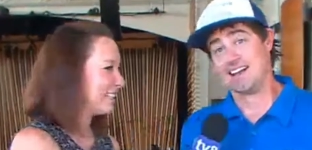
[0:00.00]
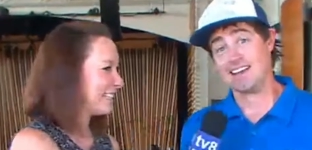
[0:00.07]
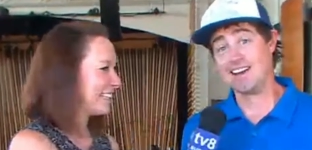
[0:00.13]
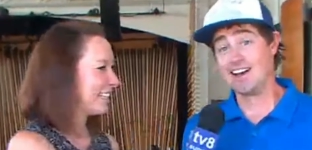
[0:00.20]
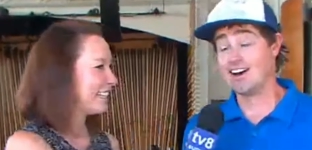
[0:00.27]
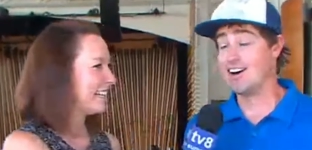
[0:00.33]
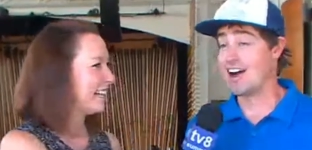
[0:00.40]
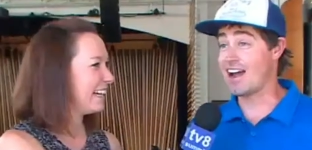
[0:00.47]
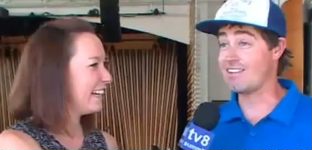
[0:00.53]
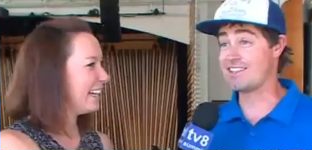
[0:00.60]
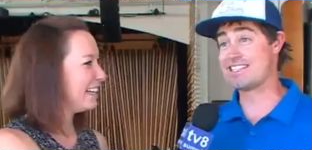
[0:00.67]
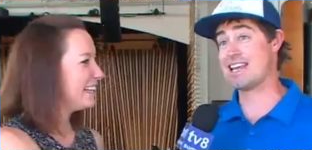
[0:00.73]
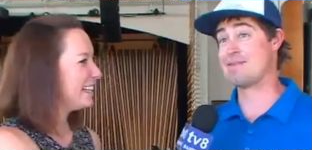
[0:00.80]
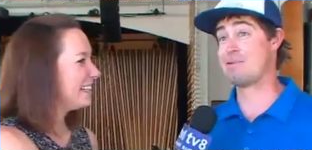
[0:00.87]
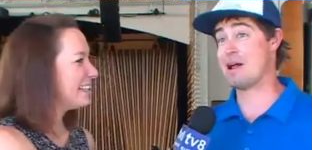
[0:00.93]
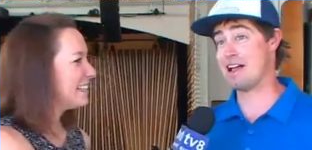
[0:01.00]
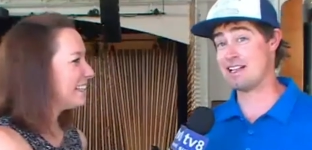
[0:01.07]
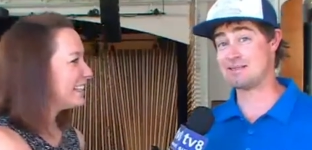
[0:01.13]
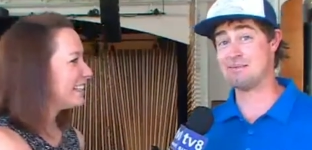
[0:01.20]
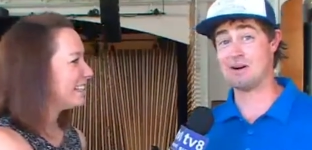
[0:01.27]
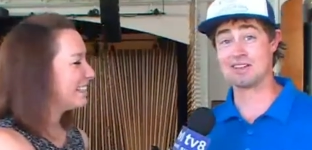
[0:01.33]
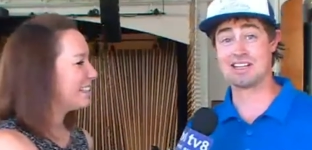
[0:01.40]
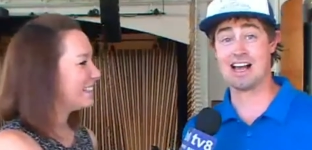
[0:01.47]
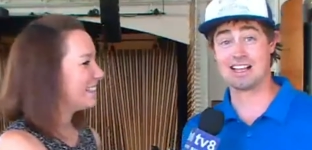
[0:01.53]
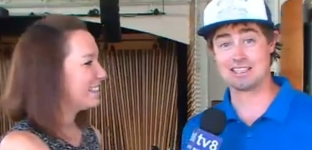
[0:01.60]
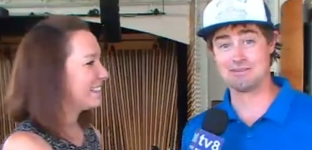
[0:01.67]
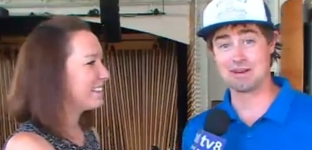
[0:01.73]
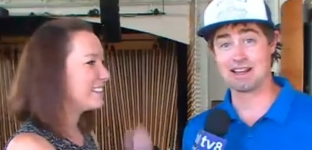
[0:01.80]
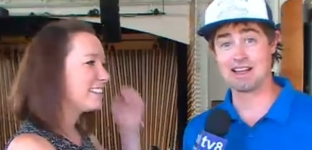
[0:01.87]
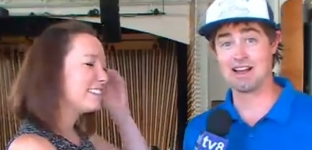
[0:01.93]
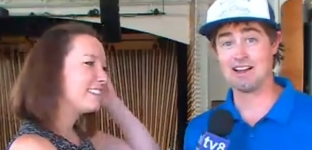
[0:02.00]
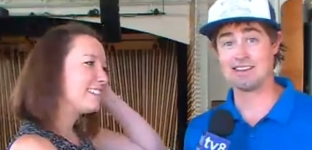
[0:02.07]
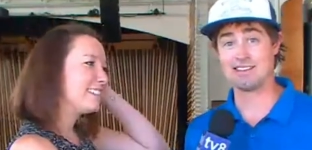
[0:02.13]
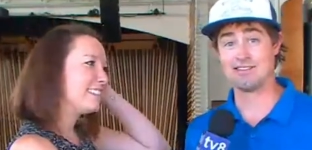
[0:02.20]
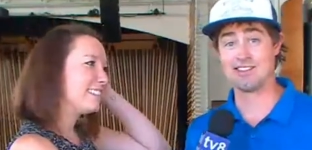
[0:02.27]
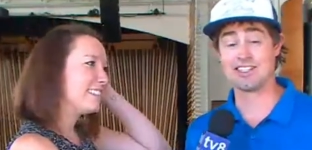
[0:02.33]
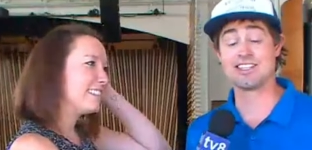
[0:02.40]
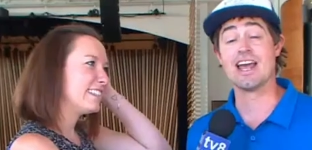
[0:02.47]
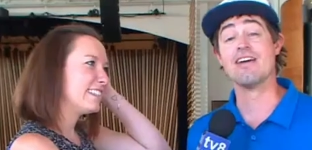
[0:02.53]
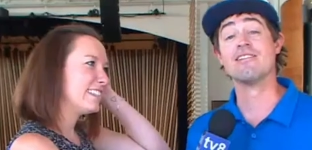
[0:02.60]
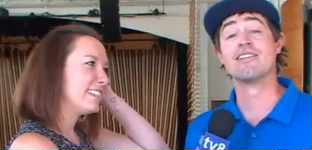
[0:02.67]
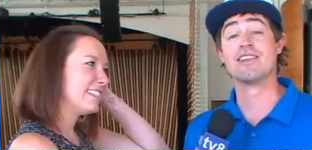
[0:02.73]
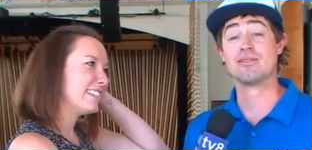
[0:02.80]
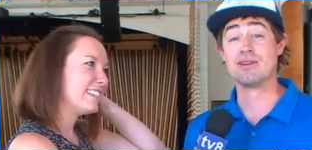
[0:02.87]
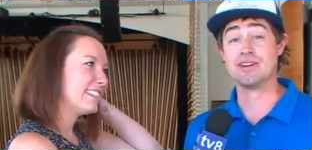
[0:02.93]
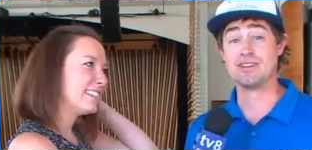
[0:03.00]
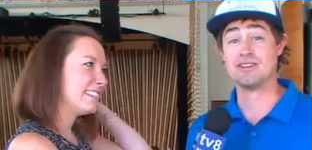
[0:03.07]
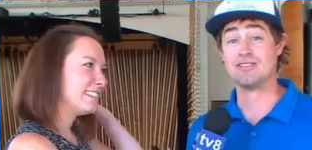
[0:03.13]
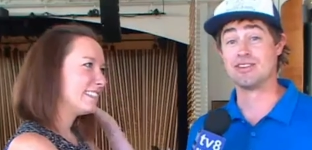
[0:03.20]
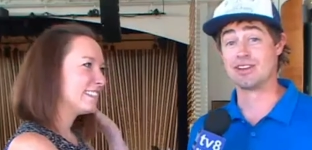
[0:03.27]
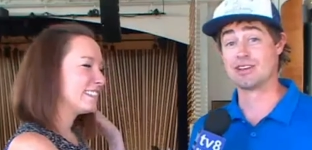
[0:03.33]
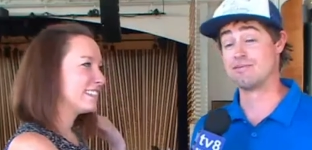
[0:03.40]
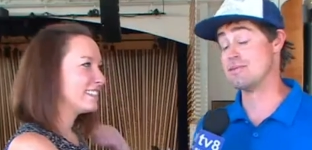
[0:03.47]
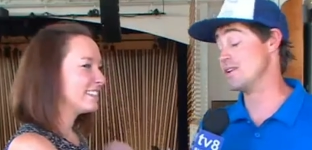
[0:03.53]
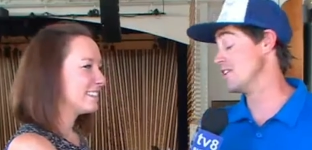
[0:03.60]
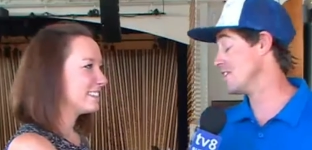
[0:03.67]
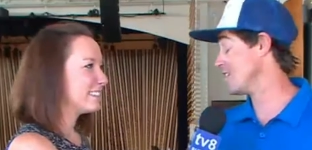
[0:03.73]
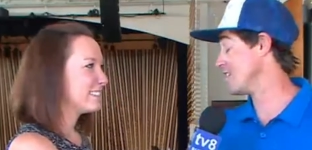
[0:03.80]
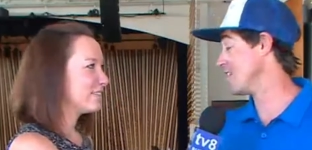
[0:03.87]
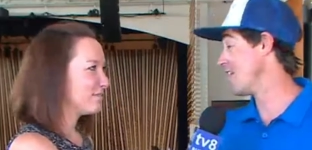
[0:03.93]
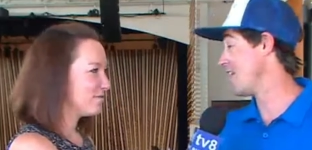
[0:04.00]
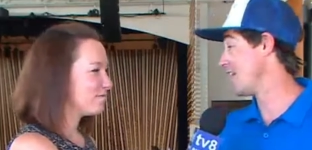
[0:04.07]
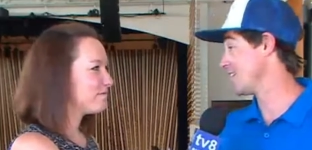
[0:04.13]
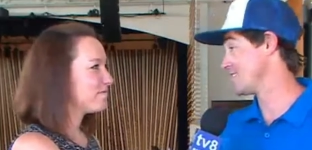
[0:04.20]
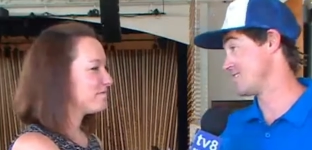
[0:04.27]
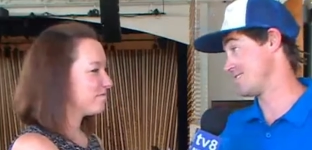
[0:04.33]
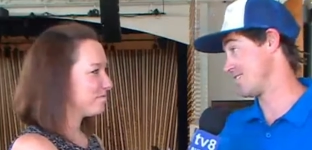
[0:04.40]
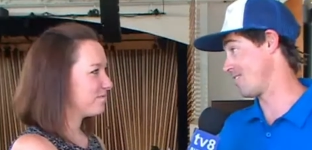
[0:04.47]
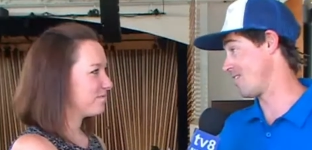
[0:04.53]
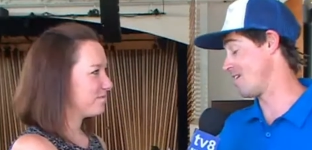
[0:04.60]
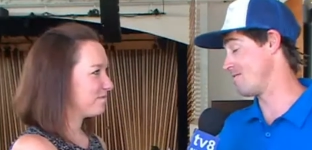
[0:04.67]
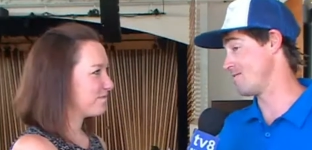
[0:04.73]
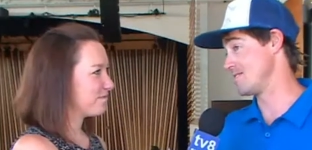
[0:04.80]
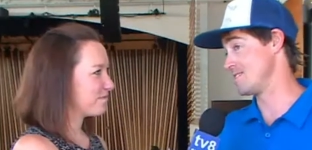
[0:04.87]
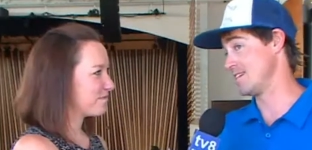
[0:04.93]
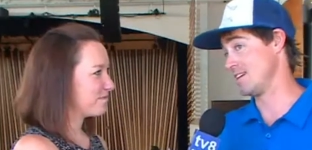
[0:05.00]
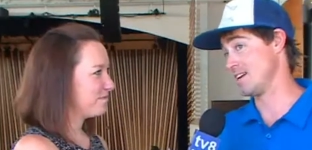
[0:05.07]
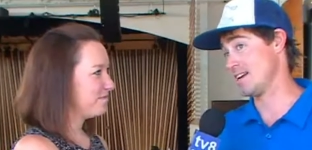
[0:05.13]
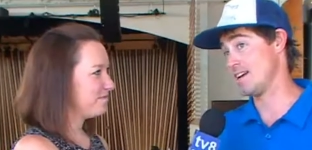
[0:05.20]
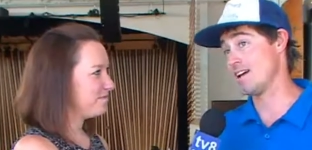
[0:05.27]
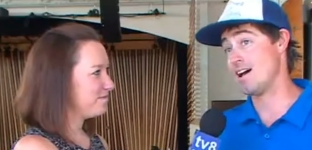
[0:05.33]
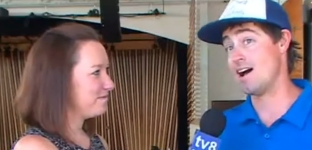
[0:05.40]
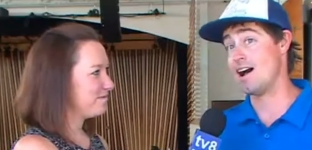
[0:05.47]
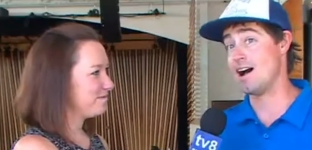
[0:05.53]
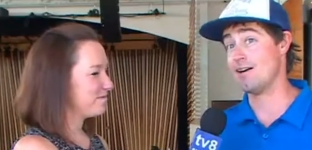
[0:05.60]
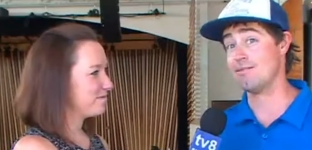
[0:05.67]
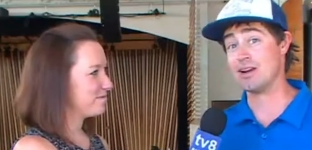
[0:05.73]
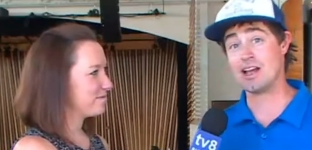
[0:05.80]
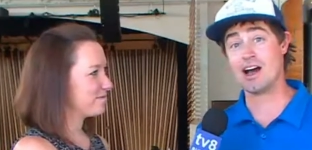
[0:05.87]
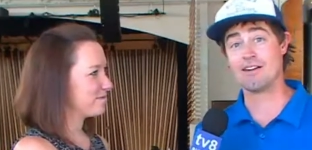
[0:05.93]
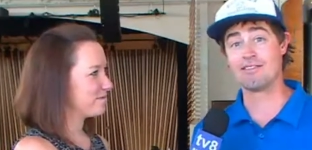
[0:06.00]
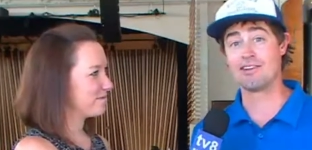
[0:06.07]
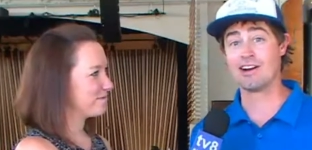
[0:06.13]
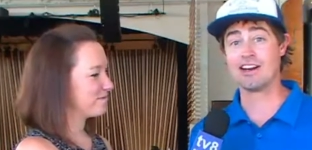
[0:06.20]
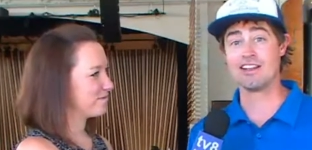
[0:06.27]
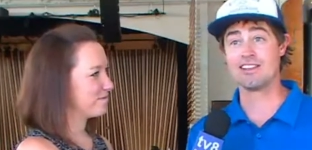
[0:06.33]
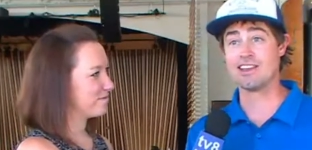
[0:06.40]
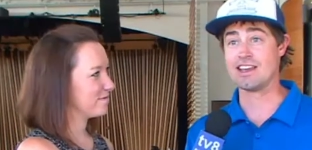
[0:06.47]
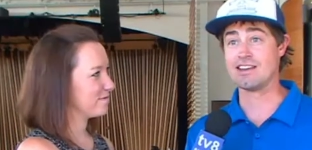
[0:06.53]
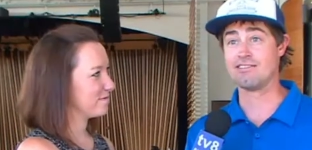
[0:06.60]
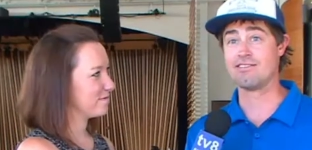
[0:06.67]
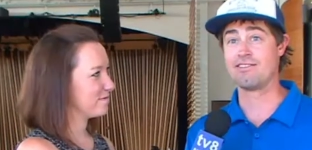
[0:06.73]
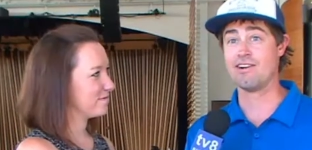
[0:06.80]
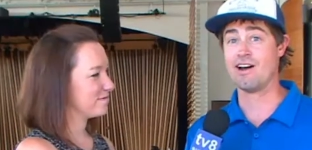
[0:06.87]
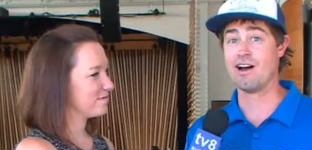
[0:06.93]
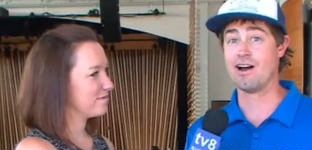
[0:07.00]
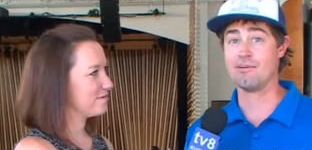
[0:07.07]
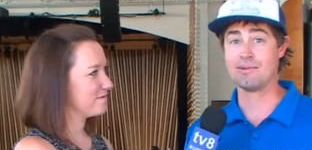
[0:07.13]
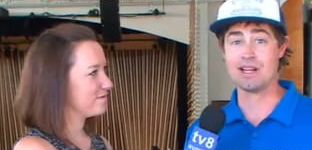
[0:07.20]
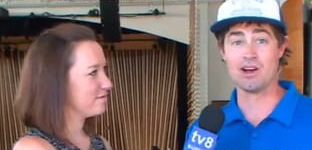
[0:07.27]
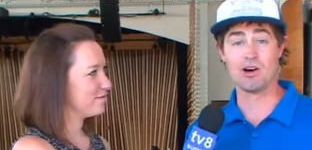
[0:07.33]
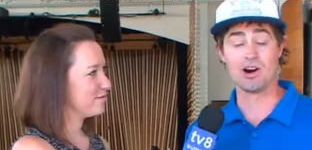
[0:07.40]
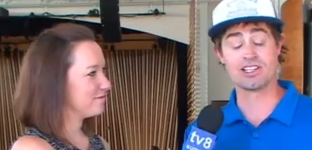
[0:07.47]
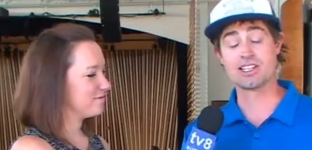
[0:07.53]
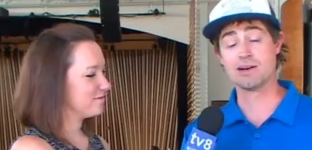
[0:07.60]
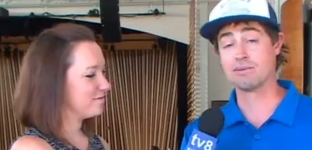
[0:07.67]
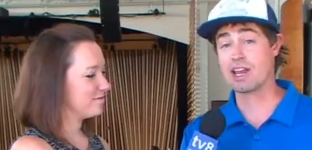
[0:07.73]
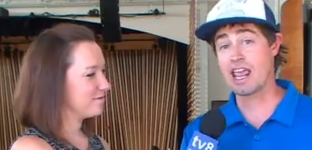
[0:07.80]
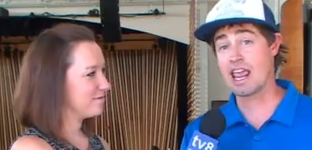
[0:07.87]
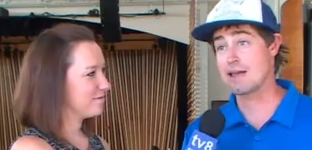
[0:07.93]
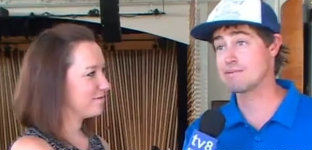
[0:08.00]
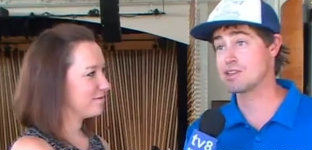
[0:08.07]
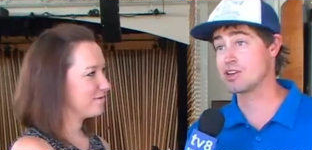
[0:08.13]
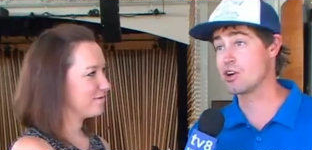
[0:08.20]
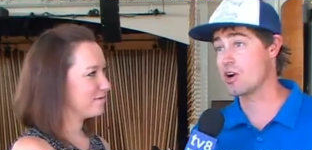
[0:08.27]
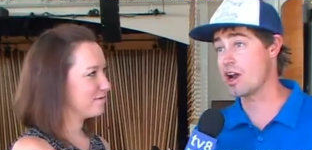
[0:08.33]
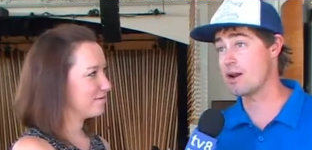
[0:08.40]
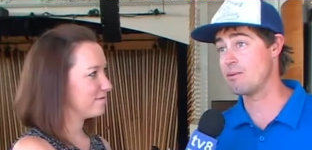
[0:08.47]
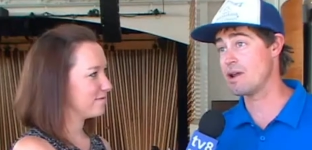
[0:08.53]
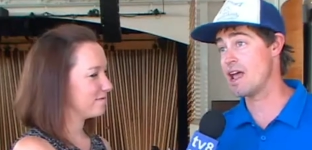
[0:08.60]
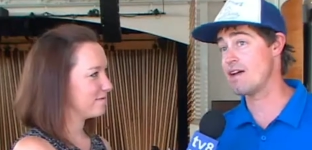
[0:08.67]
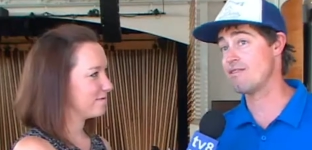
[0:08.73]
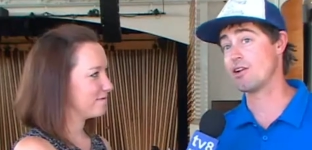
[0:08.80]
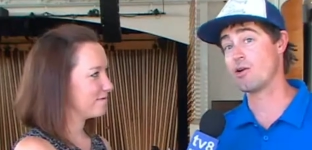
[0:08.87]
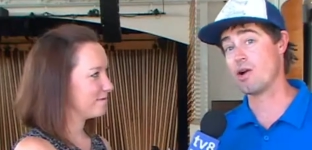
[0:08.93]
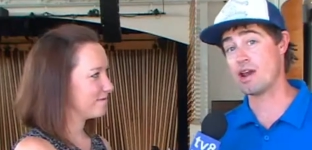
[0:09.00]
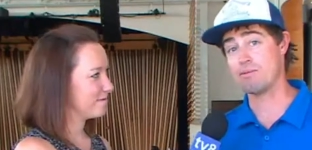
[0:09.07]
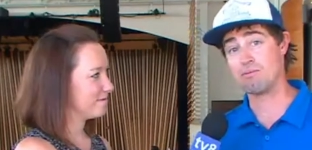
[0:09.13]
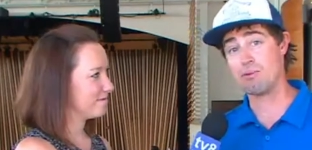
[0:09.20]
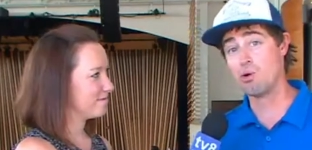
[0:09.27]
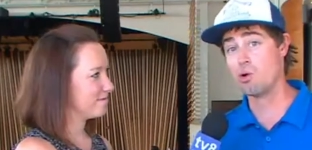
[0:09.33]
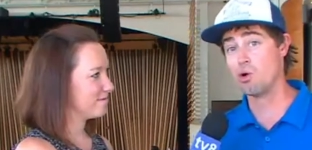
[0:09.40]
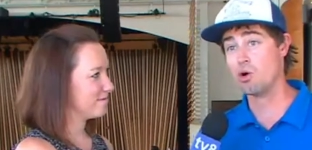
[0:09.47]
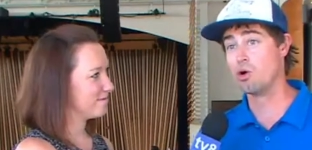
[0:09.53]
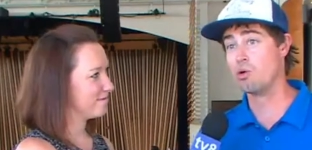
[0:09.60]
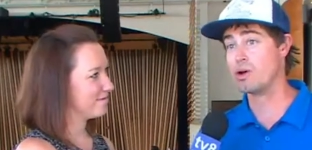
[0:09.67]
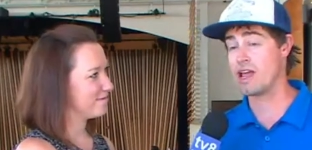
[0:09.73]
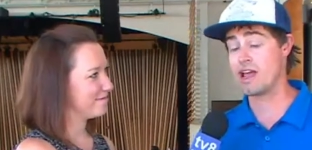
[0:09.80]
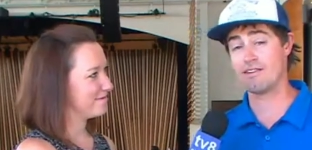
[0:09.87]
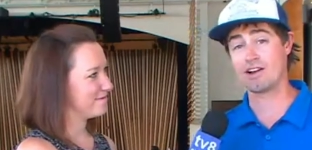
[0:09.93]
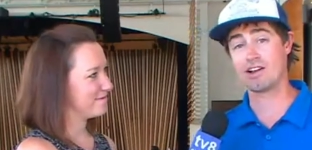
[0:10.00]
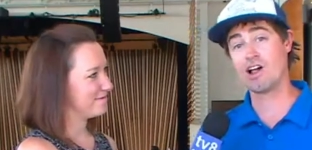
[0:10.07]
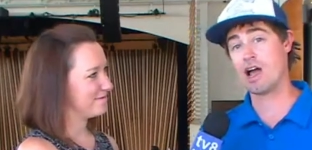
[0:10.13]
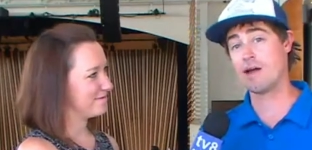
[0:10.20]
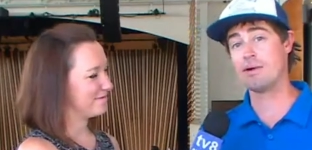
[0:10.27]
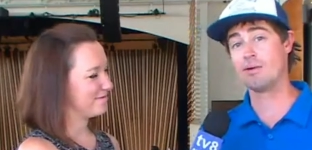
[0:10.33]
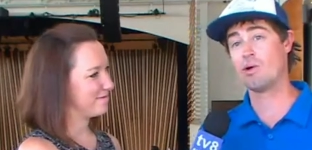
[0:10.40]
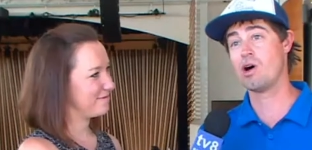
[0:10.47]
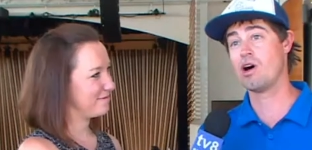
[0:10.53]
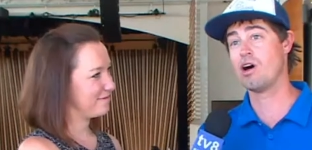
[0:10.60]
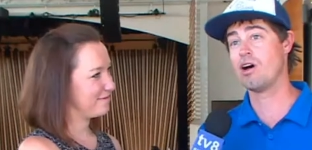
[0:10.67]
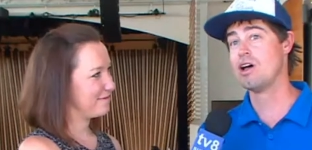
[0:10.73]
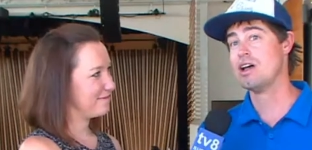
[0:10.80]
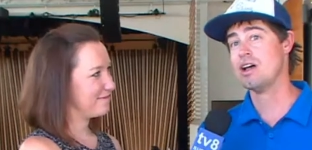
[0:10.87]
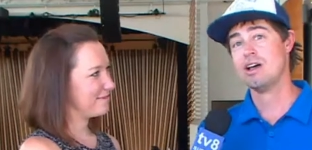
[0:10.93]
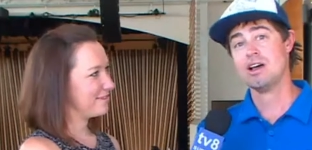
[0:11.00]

Speaker 1: You know, I would say probably it's most awesome because of just everything we do for the community, and it's just a great facility. Uh, we offer anything from, you know, our summer camps are great. We have a great pool, we have a climbing wall,